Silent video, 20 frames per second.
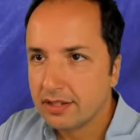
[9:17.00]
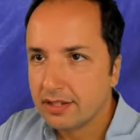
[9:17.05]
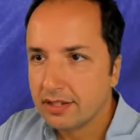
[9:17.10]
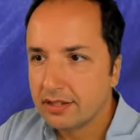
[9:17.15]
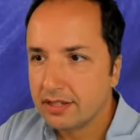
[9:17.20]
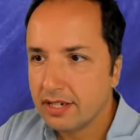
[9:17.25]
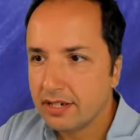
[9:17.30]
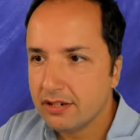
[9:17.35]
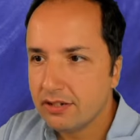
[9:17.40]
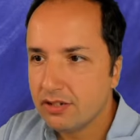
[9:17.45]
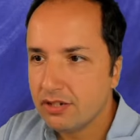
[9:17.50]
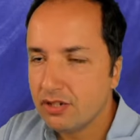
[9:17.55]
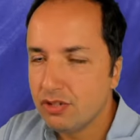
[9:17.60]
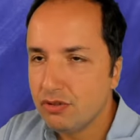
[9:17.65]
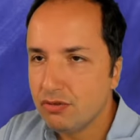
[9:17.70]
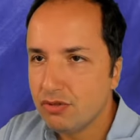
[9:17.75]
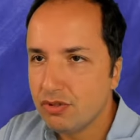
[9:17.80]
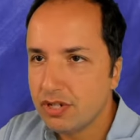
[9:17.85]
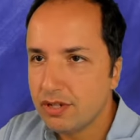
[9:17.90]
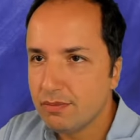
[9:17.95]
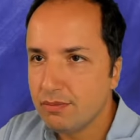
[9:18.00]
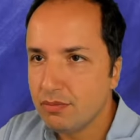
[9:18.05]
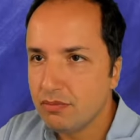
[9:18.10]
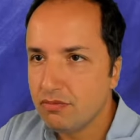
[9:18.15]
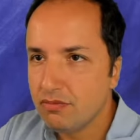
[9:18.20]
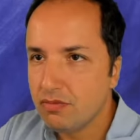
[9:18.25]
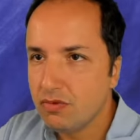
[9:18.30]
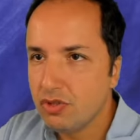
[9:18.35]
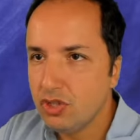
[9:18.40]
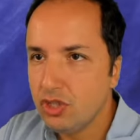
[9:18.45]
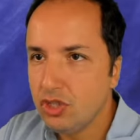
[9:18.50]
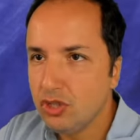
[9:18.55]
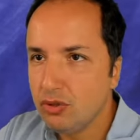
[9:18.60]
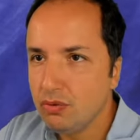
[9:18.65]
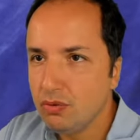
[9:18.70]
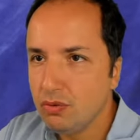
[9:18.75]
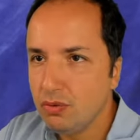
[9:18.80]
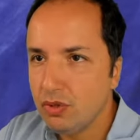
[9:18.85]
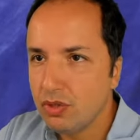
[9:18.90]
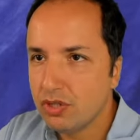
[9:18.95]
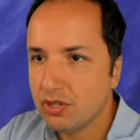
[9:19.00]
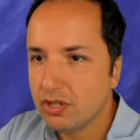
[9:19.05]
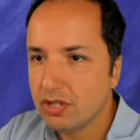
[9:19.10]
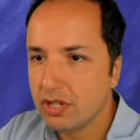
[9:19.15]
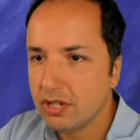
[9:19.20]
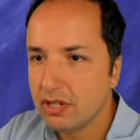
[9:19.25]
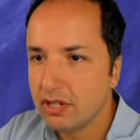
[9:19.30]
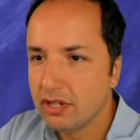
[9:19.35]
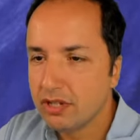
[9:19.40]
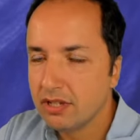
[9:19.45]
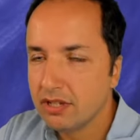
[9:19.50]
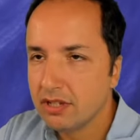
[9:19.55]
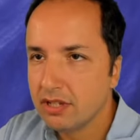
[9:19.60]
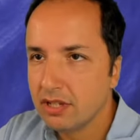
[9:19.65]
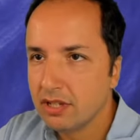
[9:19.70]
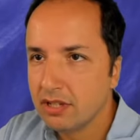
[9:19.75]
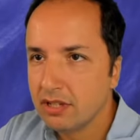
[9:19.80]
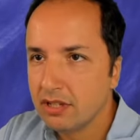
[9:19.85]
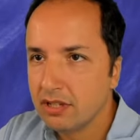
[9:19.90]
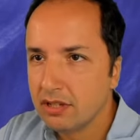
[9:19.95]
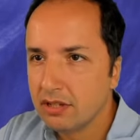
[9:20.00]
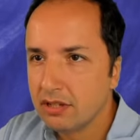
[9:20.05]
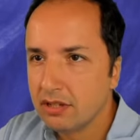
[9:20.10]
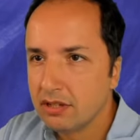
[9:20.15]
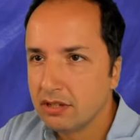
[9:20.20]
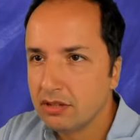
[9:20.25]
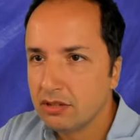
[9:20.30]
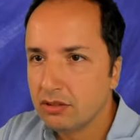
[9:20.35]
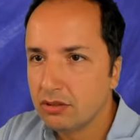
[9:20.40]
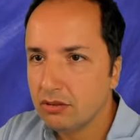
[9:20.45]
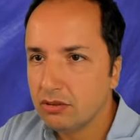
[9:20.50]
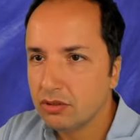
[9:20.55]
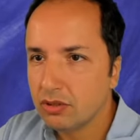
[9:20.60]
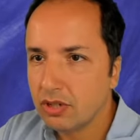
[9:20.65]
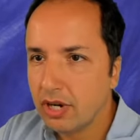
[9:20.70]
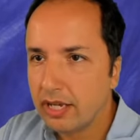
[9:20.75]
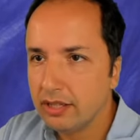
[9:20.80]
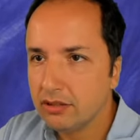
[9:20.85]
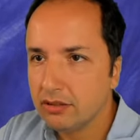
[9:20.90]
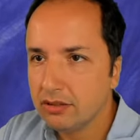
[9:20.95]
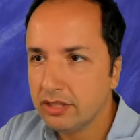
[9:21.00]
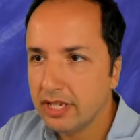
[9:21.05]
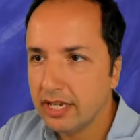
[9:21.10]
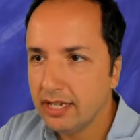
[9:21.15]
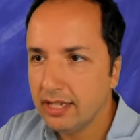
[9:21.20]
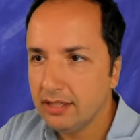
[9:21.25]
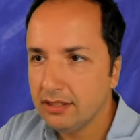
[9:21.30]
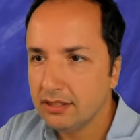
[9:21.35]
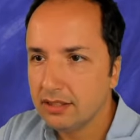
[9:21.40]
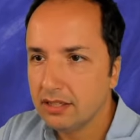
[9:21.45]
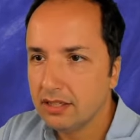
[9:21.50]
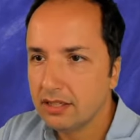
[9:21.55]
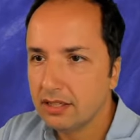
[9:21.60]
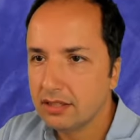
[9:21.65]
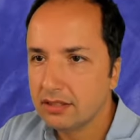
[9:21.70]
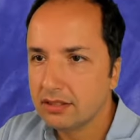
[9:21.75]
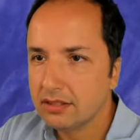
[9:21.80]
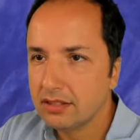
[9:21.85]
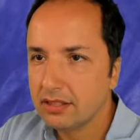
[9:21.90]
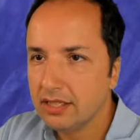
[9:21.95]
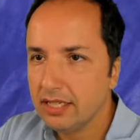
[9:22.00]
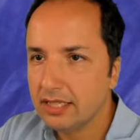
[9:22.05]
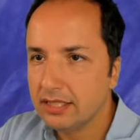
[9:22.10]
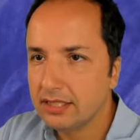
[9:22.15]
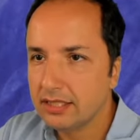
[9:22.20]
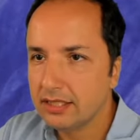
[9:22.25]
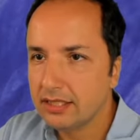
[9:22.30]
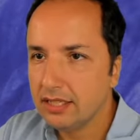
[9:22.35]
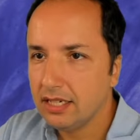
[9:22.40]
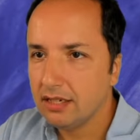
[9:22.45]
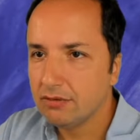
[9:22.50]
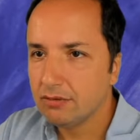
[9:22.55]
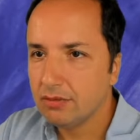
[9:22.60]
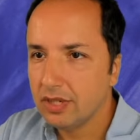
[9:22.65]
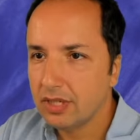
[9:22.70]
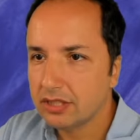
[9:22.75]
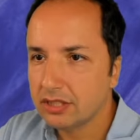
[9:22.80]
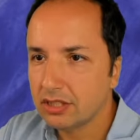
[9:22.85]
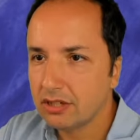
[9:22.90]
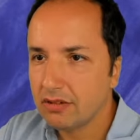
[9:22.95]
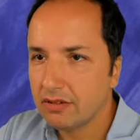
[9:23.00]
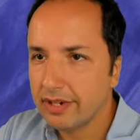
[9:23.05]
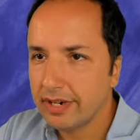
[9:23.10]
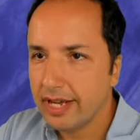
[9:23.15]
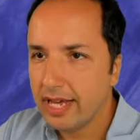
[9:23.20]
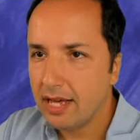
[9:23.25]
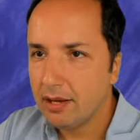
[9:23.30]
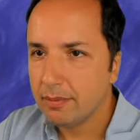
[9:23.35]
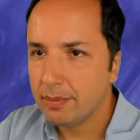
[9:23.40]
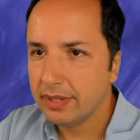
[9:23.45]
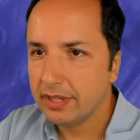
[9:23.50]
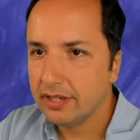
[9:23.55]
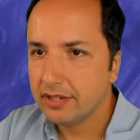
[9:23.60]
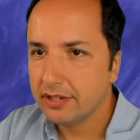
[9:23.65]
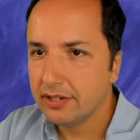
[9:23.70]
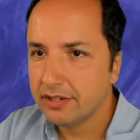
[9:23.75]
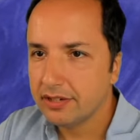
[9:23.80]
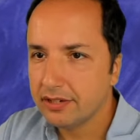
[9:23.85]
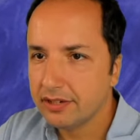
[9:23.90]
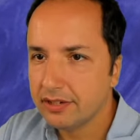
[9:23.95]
There is still some juice to try to get. Let's see what's going to happen here.